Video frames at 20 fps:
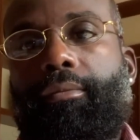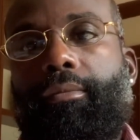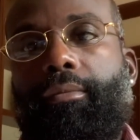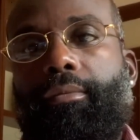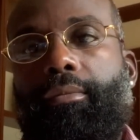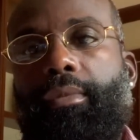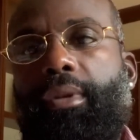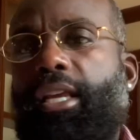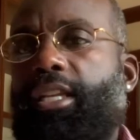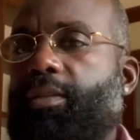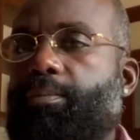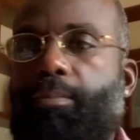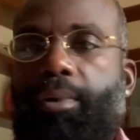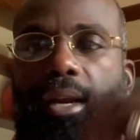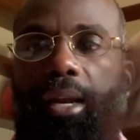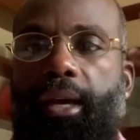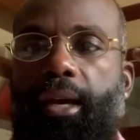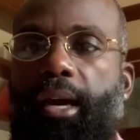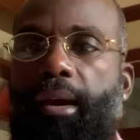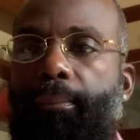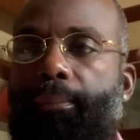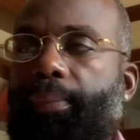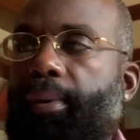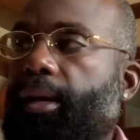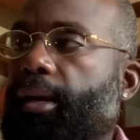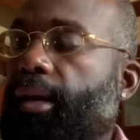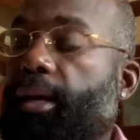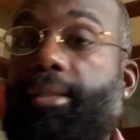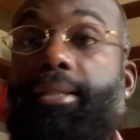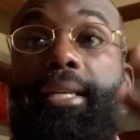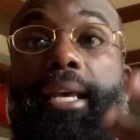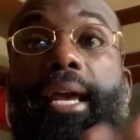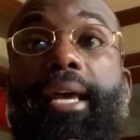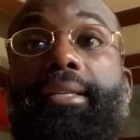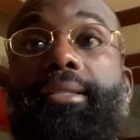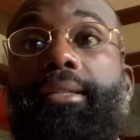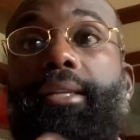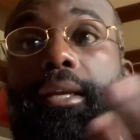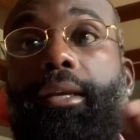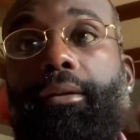Let's bring up
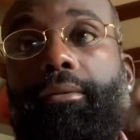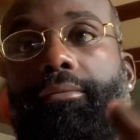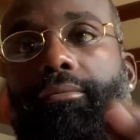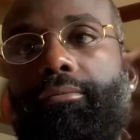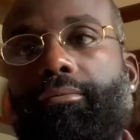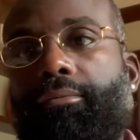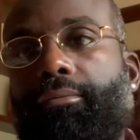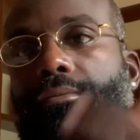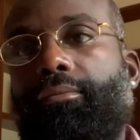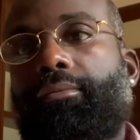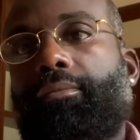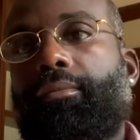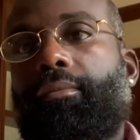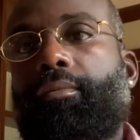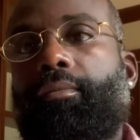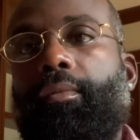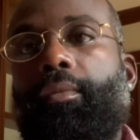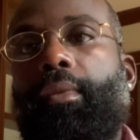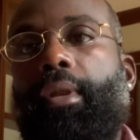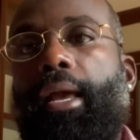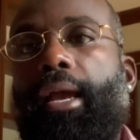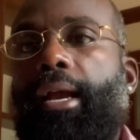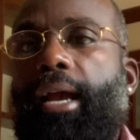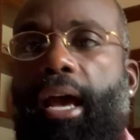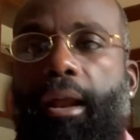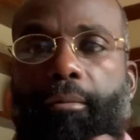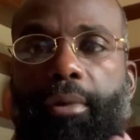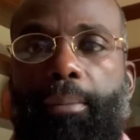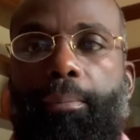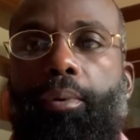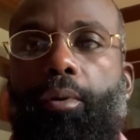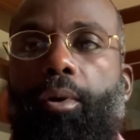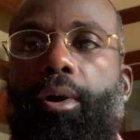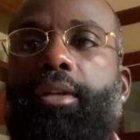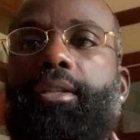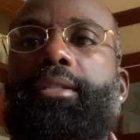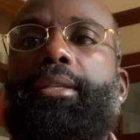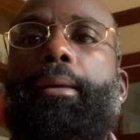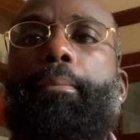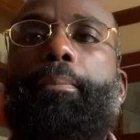testing. I got
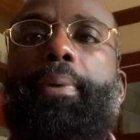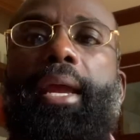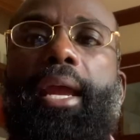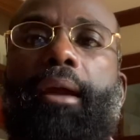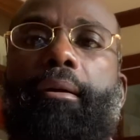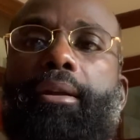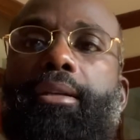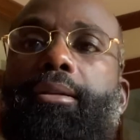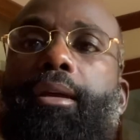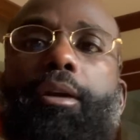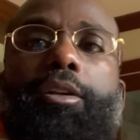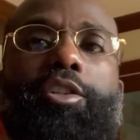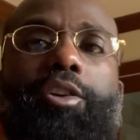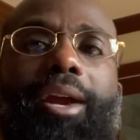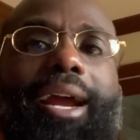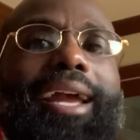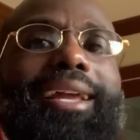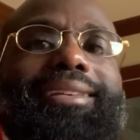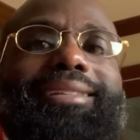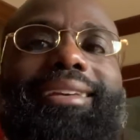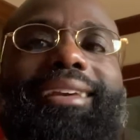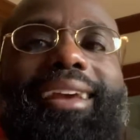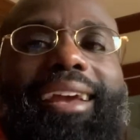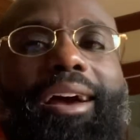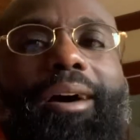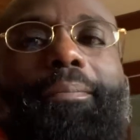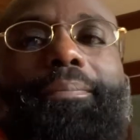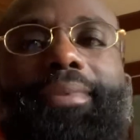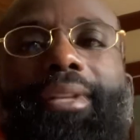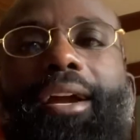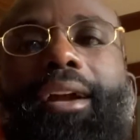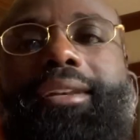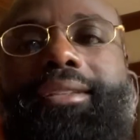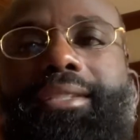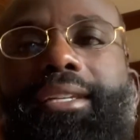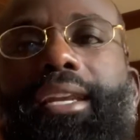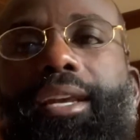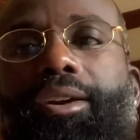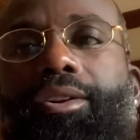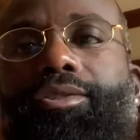reports that parents are trying to help their
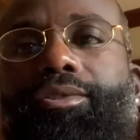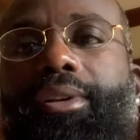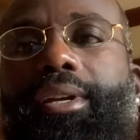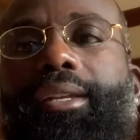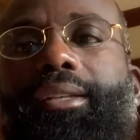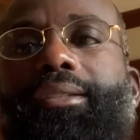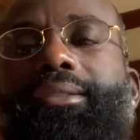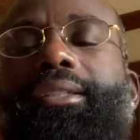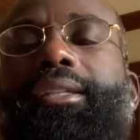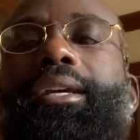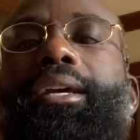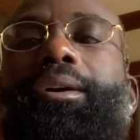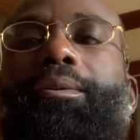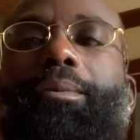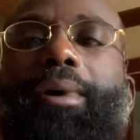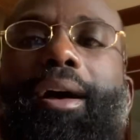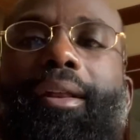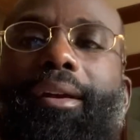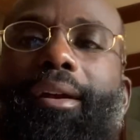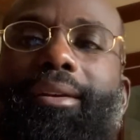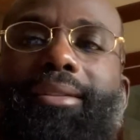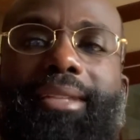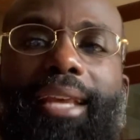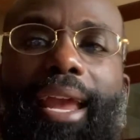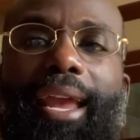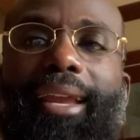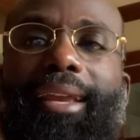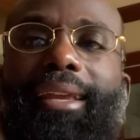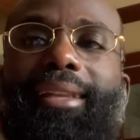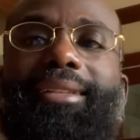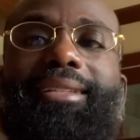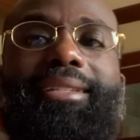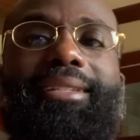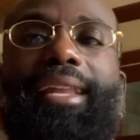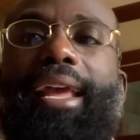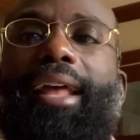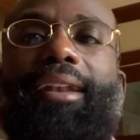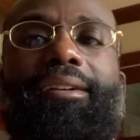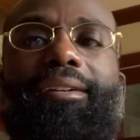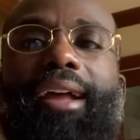children while they're taking
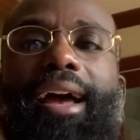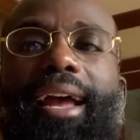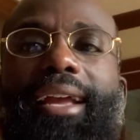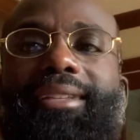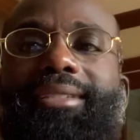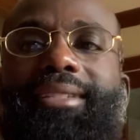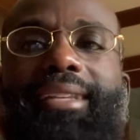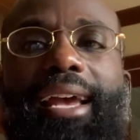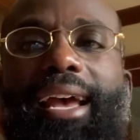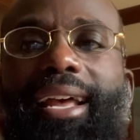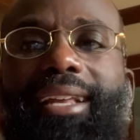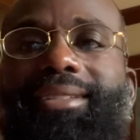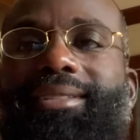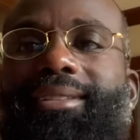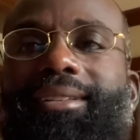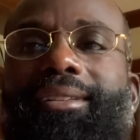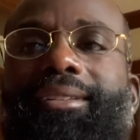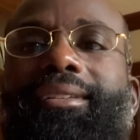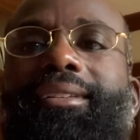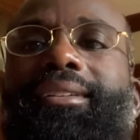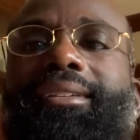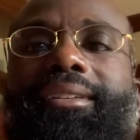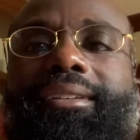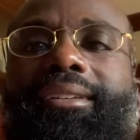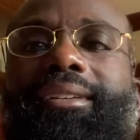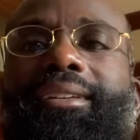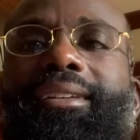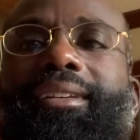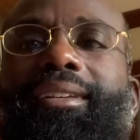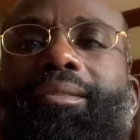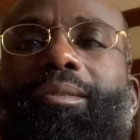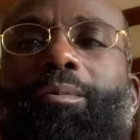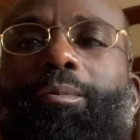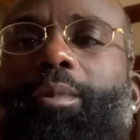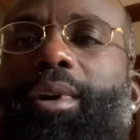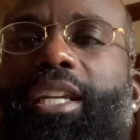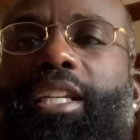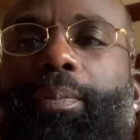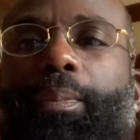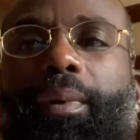standardized tests,
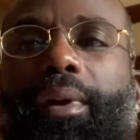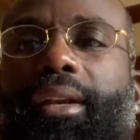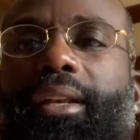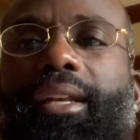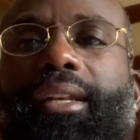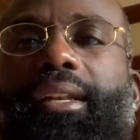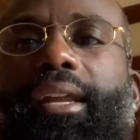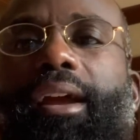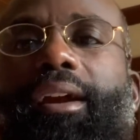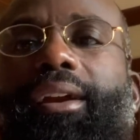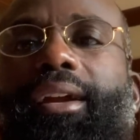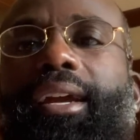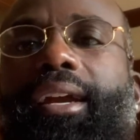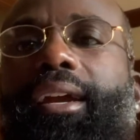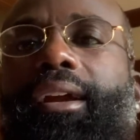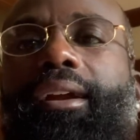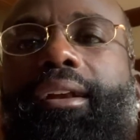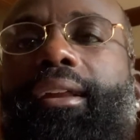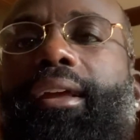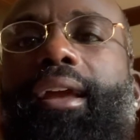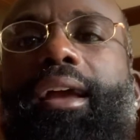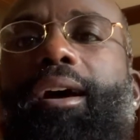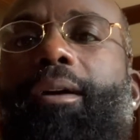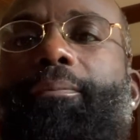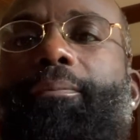whispering in their ear to help